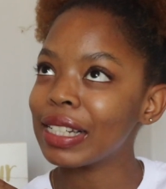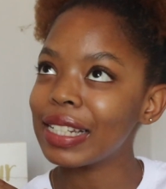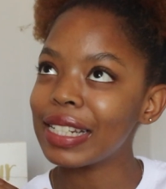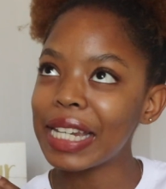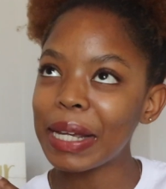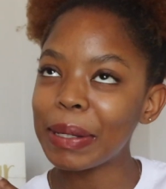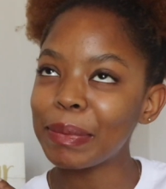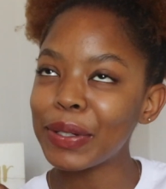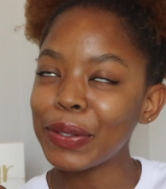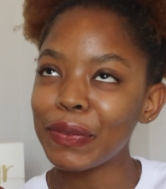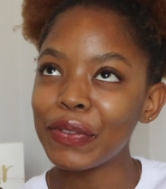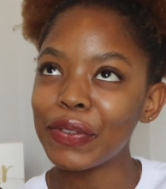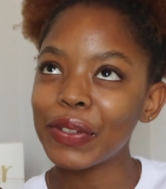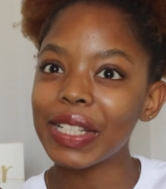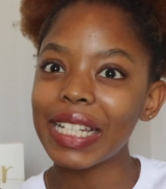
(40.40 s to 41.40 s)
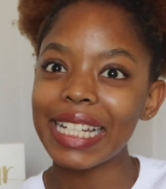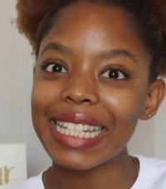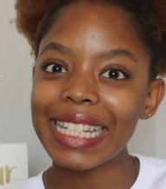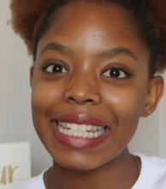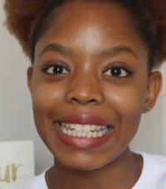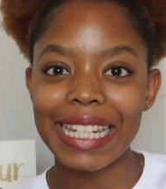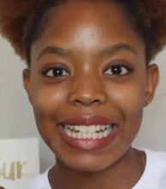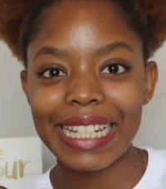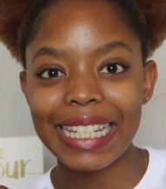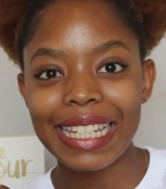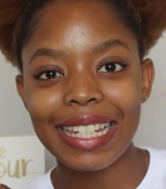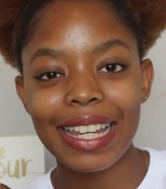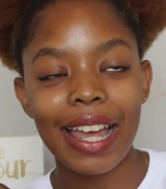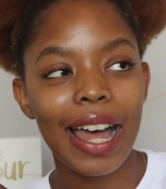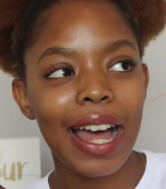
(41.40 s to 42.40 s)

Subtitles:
attempt or full extent.